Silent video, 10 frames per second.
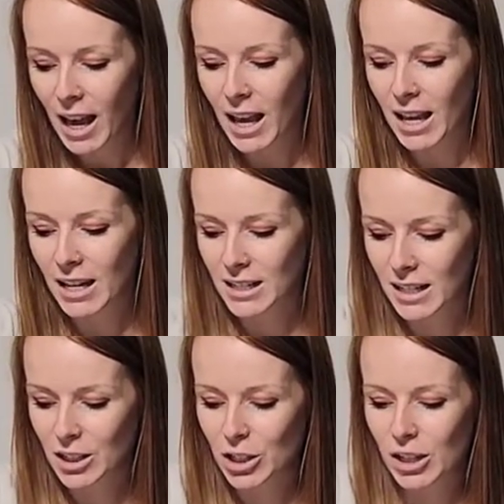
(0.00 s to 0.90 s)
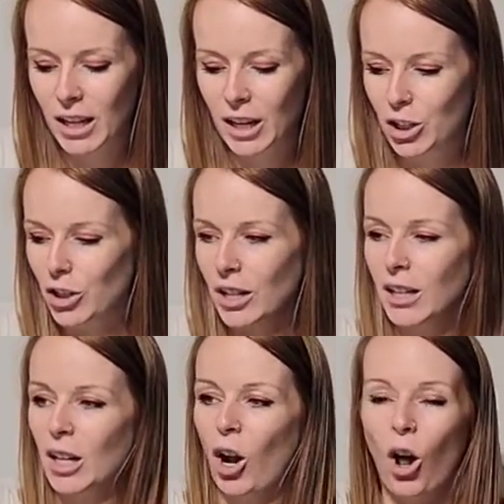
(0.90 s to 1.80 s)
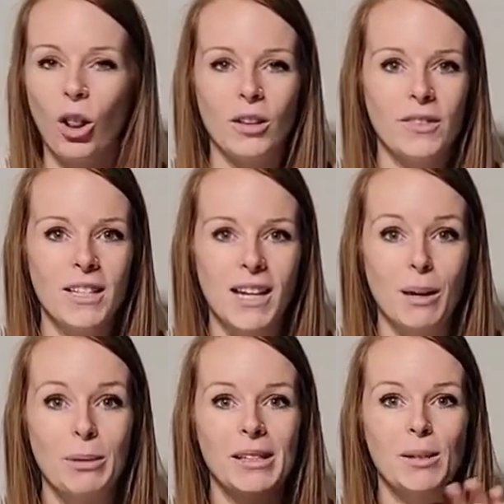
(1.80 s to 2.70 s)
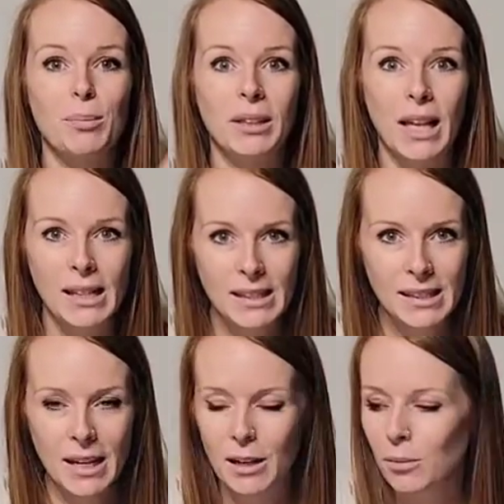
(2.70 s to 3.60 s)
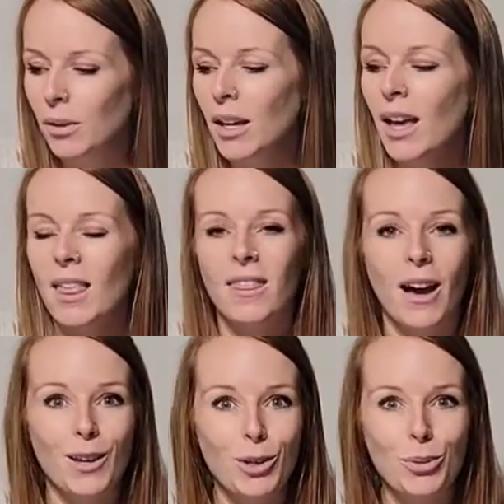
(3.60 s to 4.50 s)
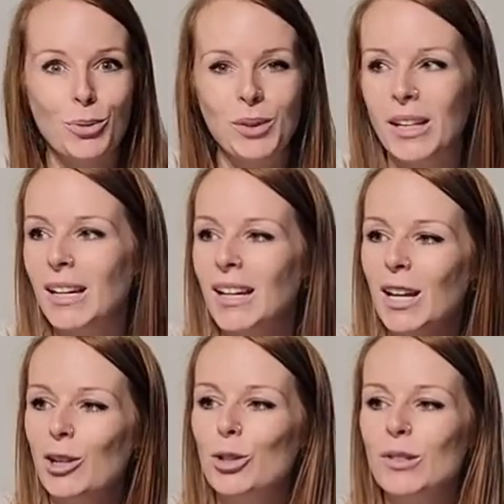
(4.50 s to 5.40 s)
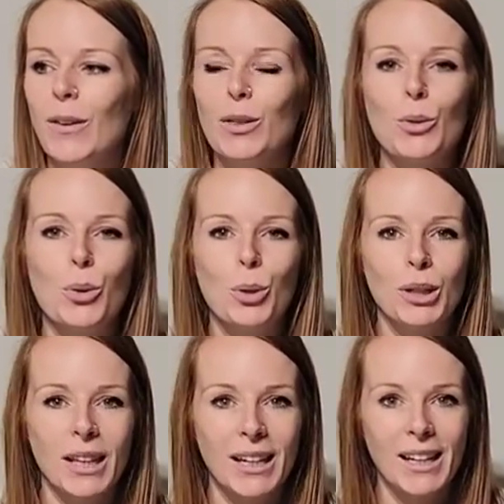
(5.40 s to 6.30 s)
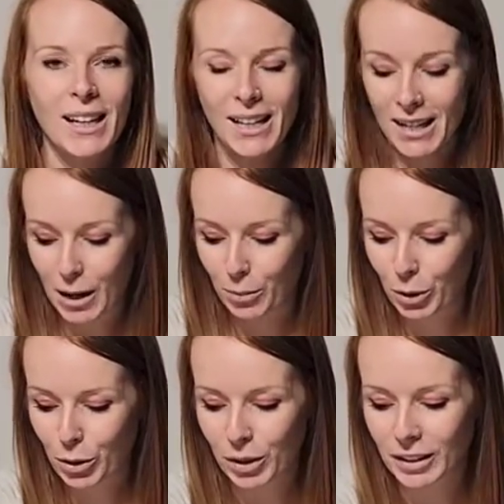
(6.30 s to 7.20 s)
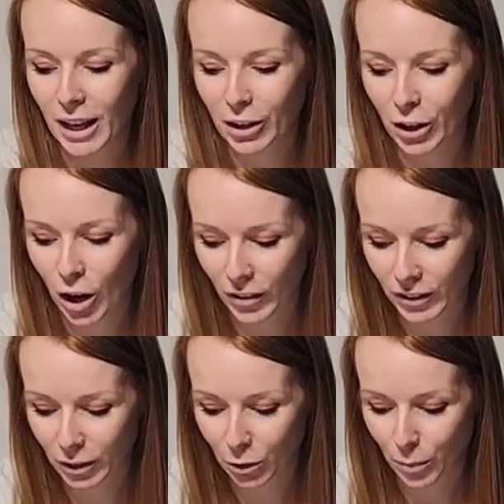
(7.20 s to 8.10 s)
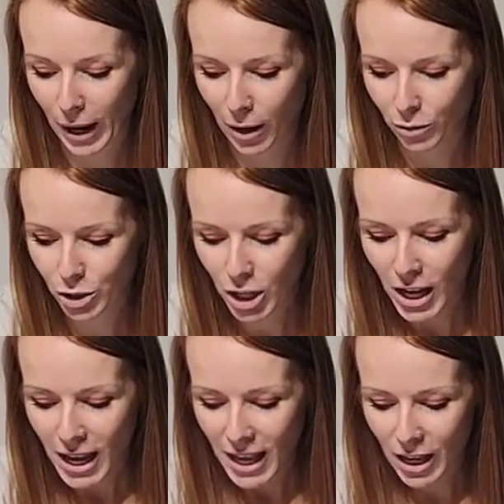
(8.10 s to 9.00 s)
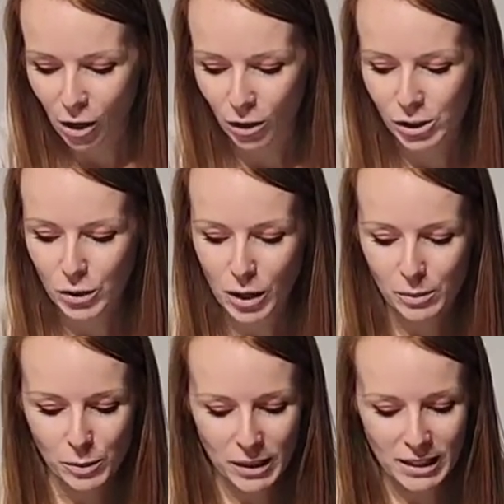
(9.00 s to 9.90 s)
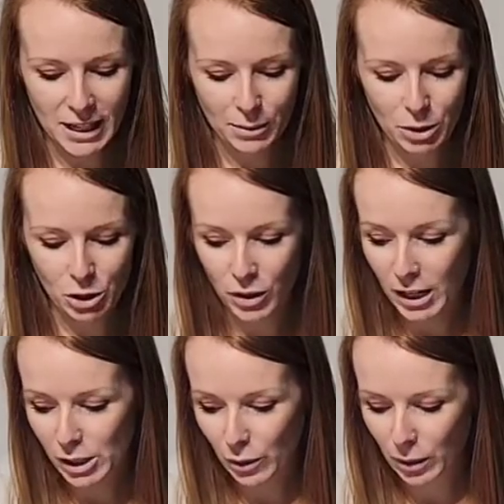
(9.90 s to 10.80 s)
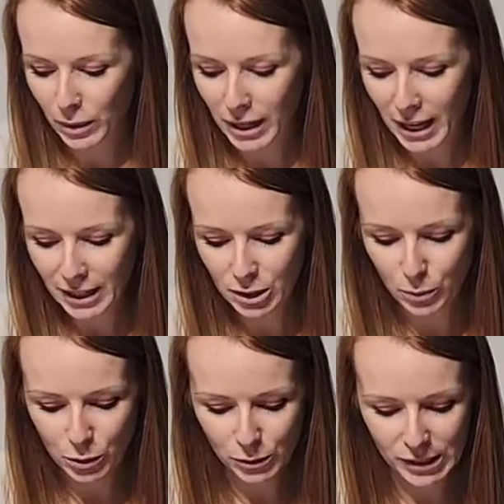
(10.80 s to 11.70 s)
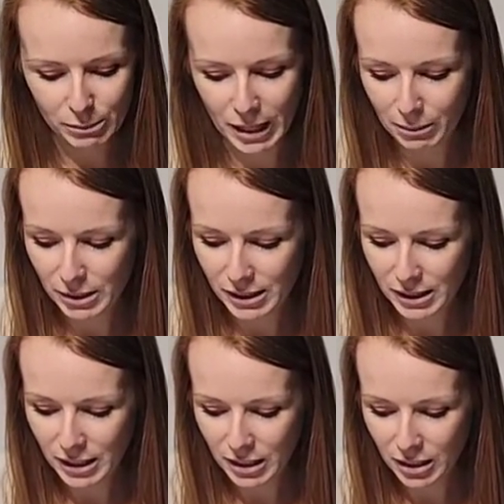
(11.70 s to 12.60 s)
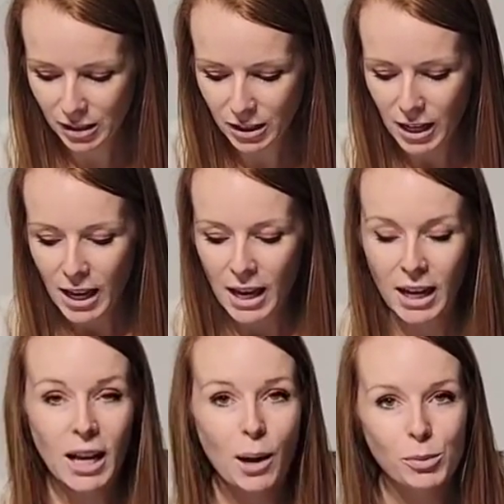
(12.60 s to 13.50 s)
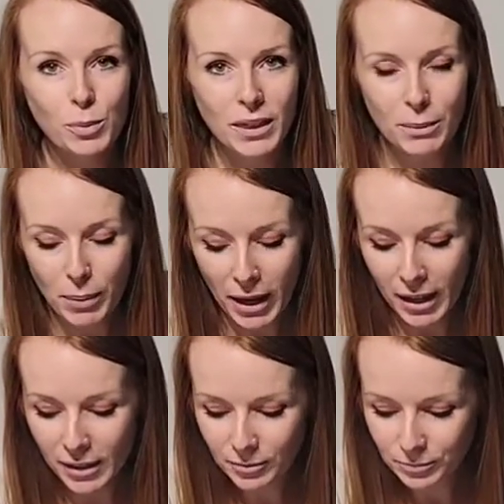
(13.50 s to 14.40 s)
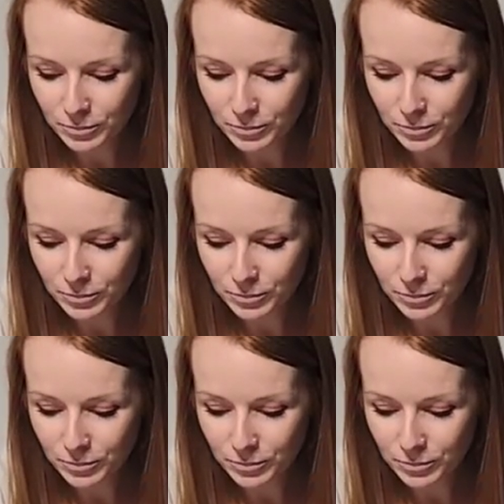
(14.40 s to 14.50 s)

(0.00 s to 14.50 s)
And in your kit, you're gonna get all of the diamonds plus some that you will need, and you just find the correlating number or letter on the little pouch. It also comes with a diamond tray. So I went ahead and sprinkled some diamonds in here. It comes with the pen.